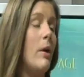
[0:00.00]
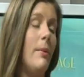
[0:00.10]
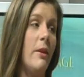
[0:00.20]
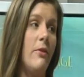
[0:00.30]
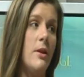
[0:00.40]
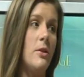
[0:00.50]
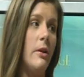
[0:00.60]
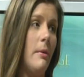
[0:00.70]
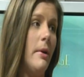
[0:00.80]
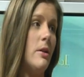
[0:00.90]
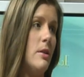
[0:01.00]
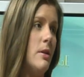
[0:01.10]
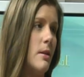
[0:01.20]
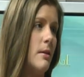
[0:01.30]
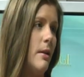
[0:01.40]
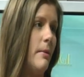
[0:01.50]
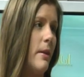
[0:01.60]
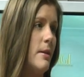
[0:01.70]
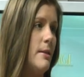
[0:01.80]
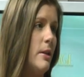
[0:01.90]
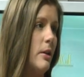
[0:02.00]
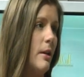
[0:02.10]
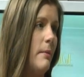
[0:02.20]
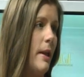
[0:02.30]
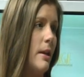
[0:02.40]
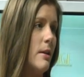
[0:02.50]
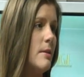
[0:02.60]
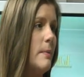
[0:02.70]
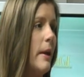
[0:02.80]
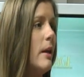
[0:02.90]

about the foster grandparents? You talked a lot about the senior companions, but